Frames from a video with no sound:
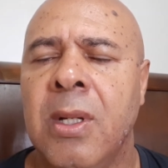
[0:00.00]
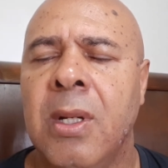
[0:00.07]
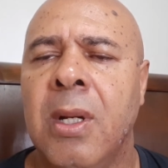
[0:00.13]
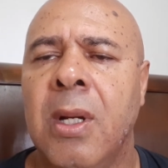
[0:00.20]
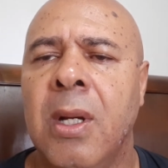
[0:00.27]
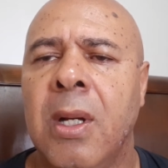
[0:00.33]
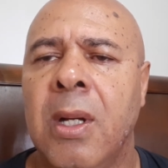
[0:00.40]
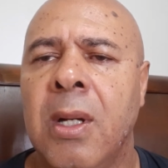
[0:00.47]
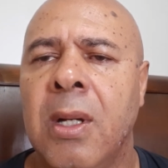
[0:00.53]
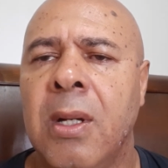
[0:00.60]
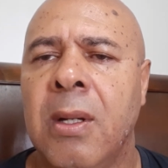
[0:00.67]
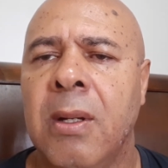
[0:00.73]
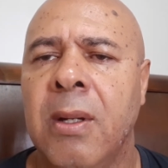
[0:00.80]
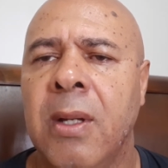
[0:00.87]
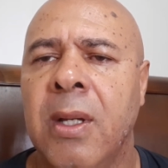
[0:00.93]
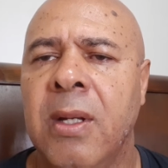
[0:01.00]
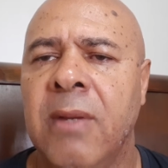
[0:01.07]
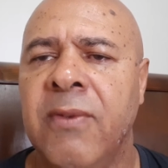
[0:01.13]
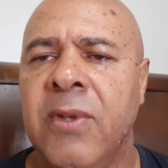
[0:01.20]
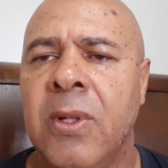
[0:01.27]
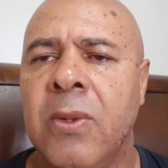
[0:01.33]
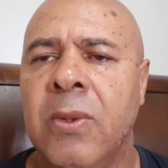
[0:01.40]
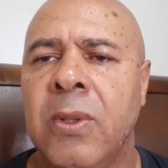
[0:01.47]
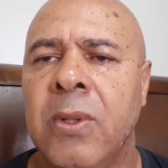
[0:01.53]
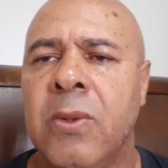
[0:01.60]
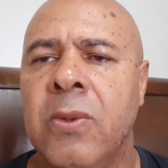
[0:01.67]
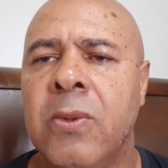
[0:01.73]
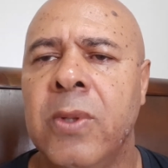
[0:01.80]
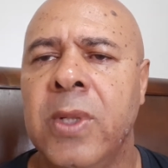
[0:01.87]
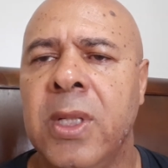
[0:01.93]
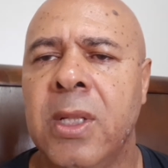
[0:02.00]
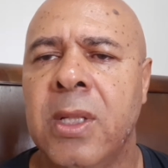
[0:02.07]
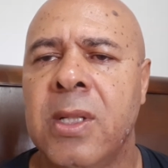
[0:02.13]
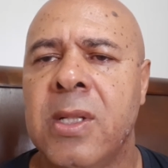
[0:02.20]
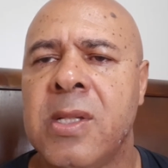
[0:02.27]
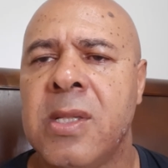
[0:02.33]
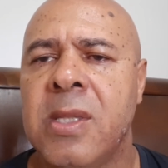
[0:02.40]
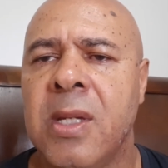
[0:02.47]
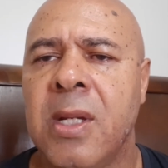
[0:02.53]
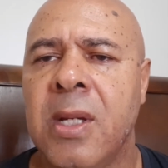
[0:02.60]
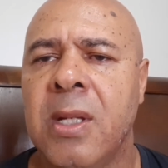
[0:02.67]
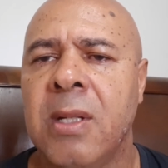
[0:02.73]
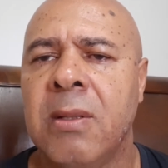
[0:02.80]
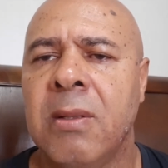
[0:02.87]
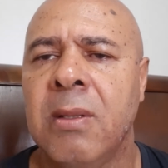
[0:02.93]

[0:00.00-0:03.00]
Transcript: And if you don't know who he is, then